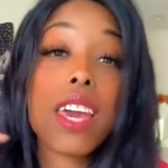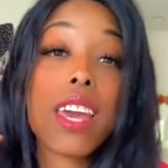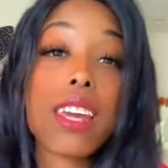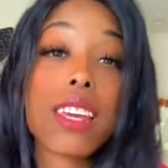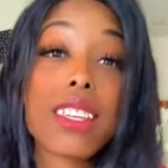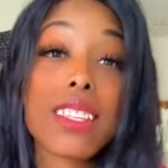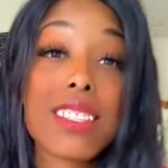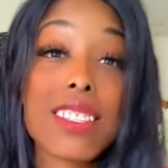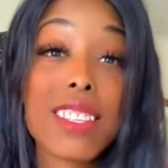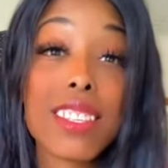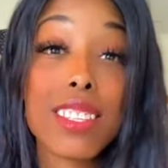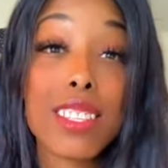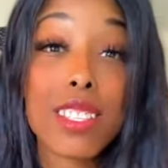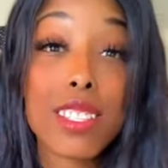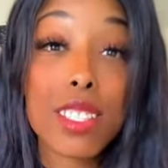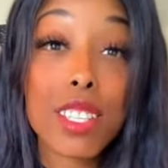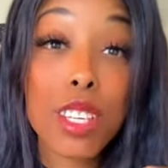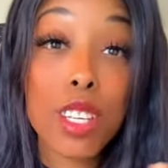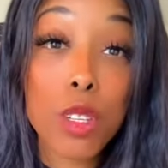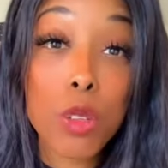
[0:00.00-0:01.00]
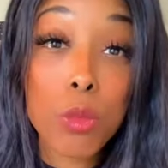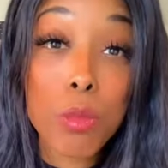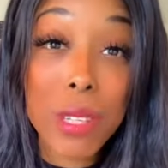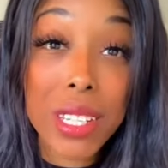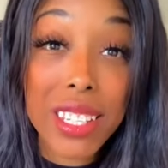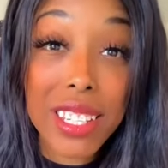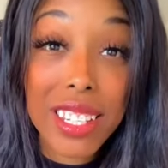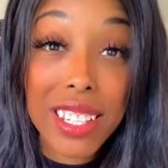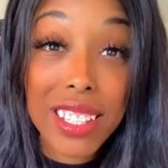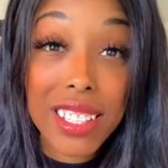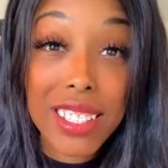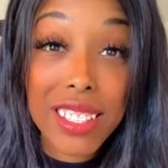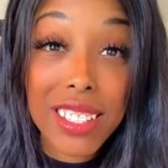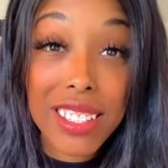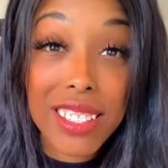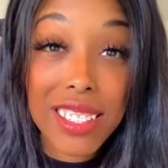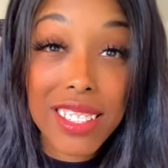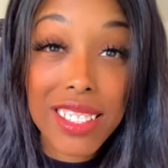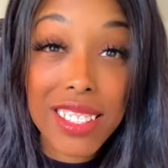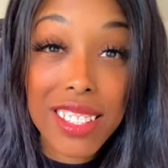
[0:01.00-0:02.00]
dance in this
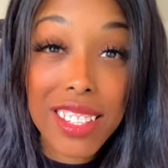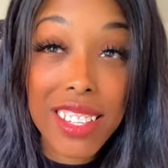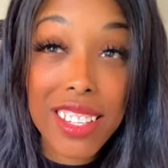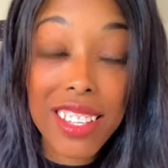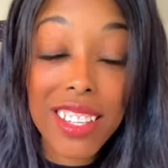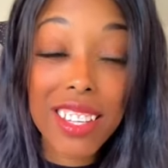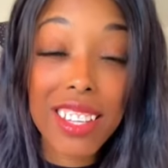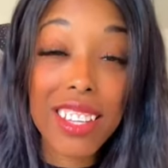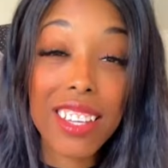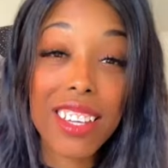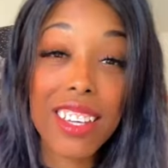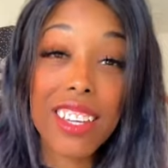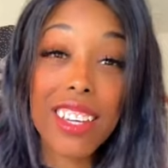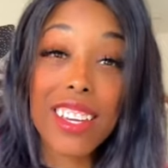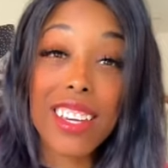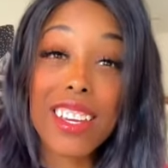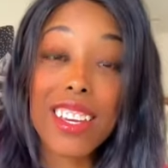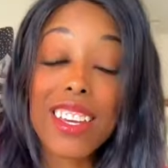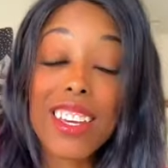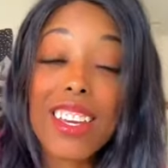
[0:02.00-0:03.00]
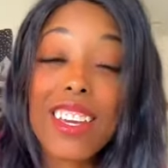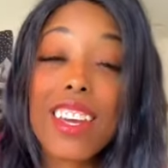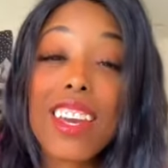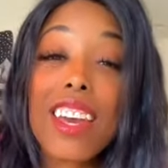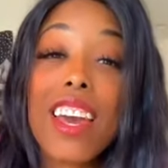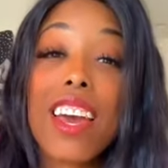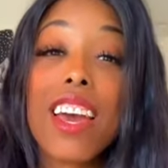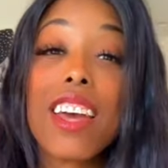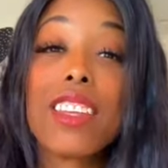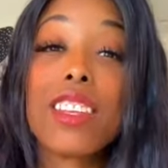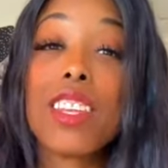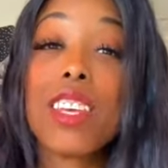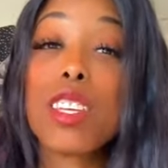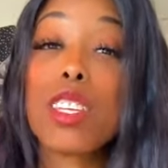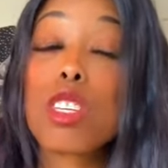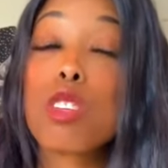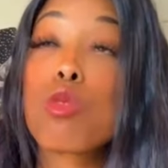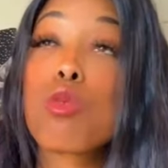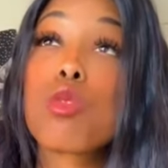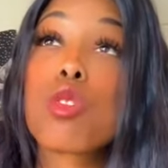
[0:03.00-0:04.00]
humanness. And
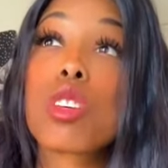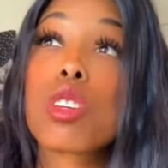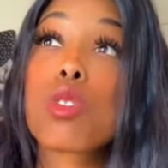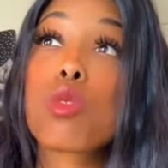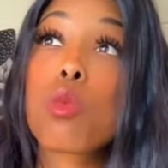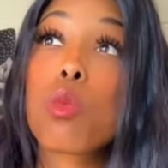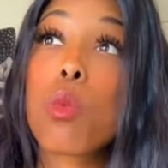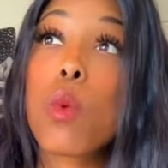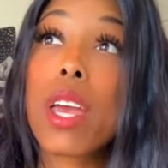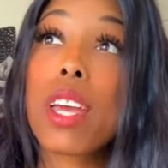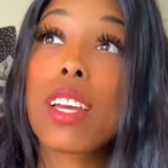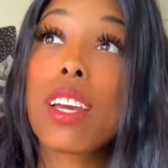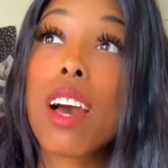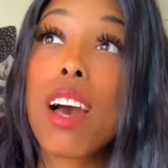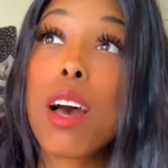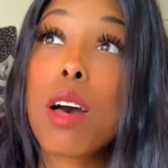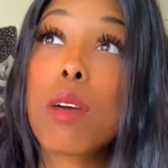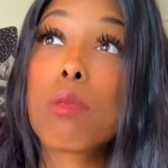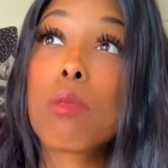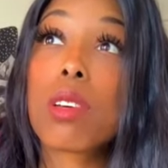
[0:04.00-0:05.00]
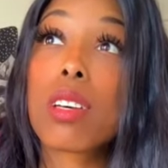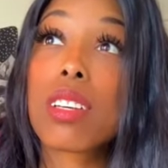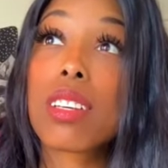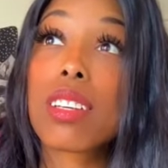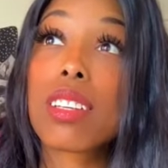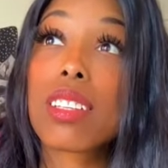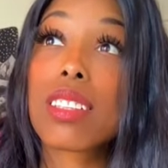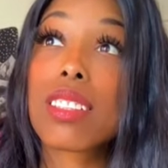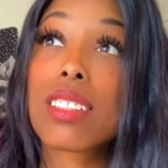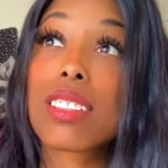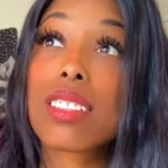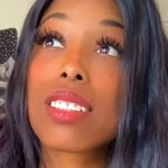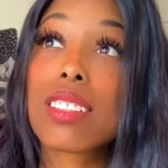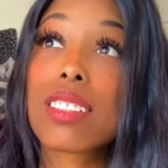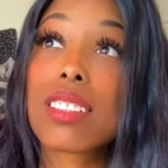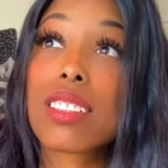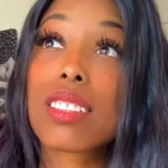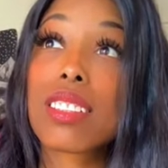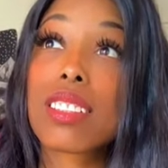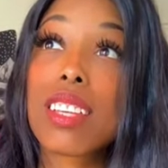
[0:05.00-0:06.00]
then you just wake up
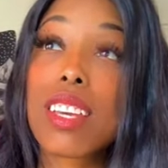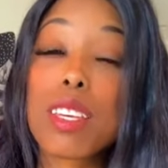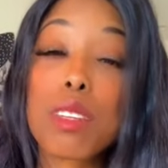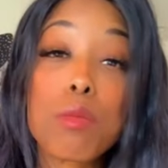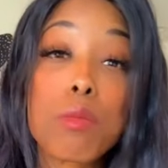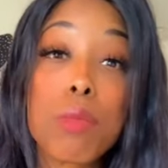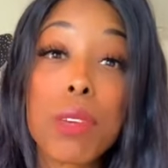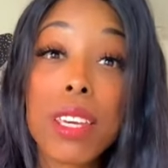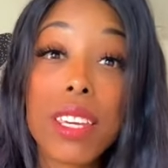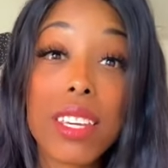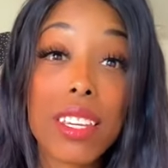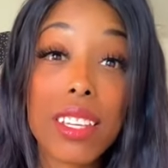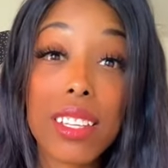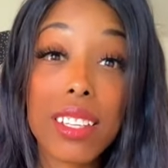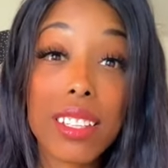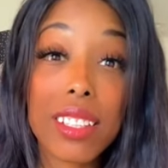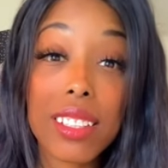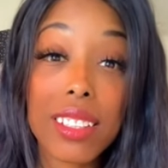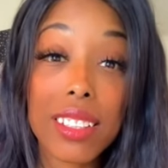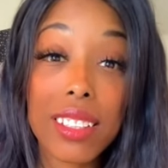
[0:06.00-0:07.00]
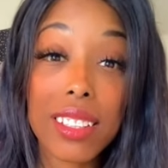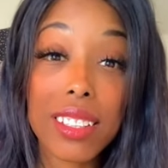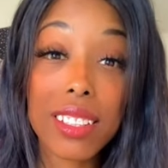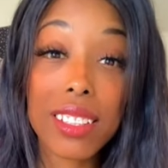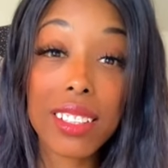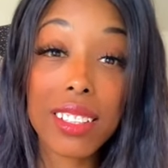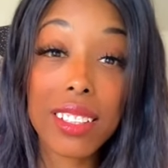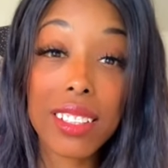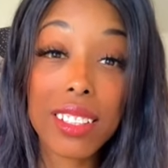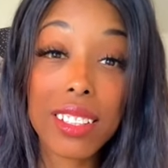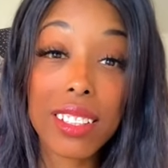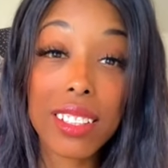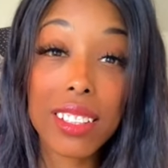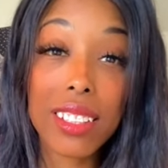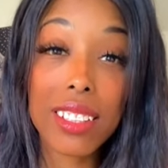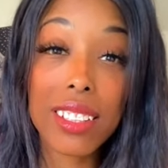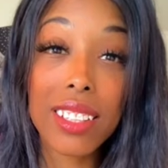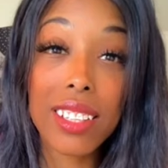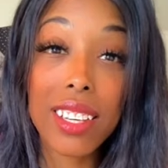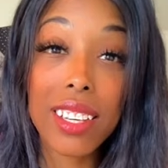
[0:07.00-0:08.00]
and be.
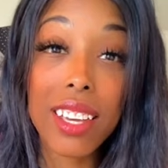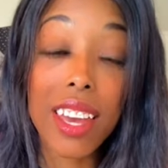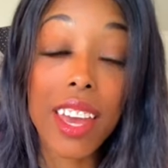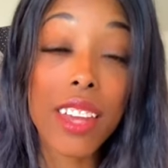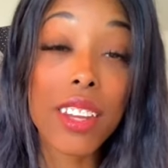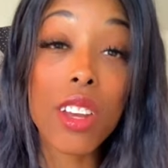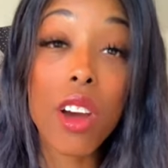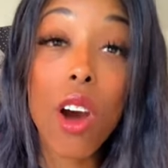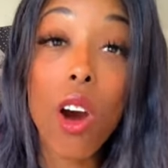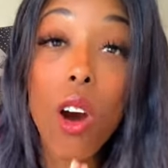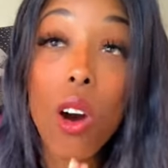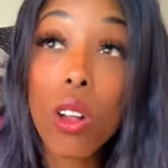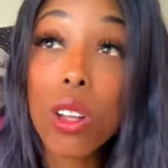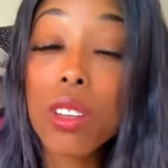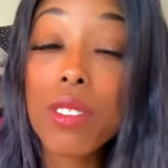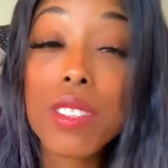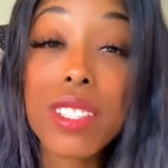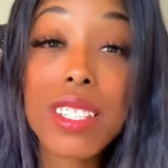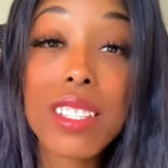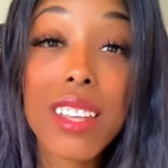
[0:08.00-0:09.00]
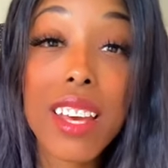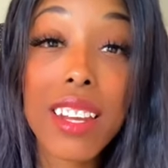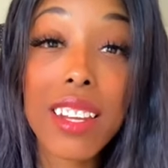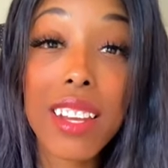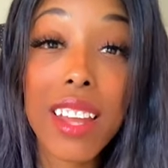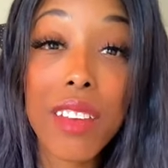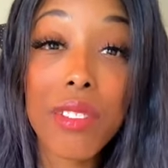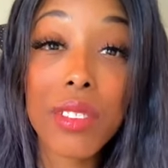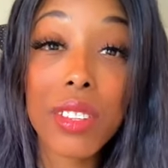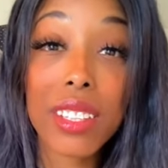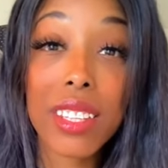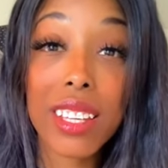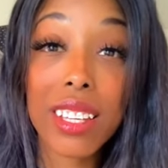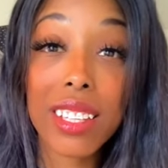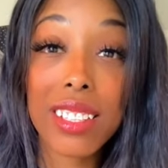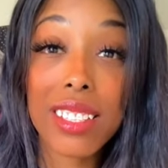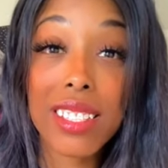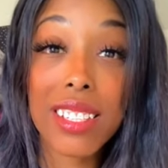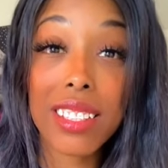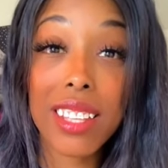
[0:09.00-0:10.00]
And all of a sudden,
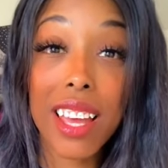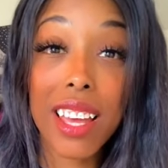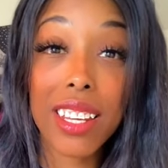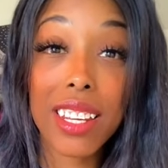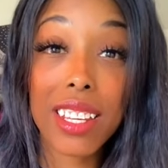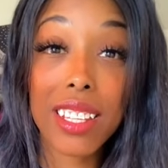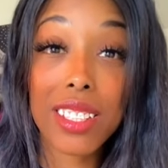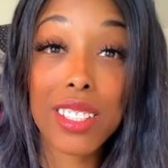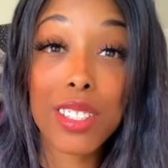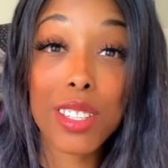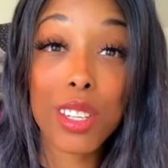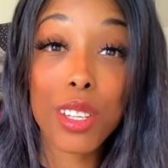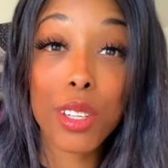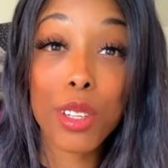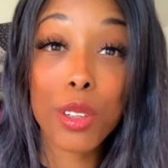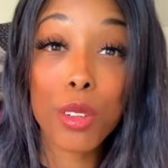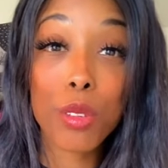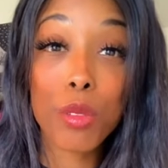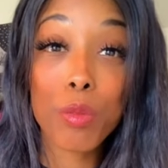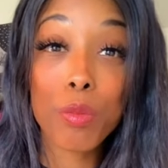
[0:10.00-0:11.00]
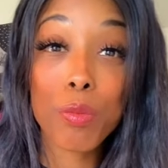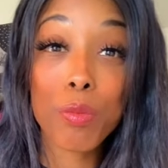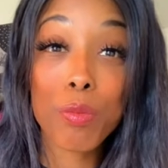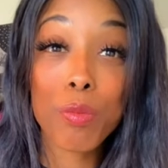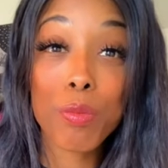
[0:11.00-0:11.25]
everything is aligning to you.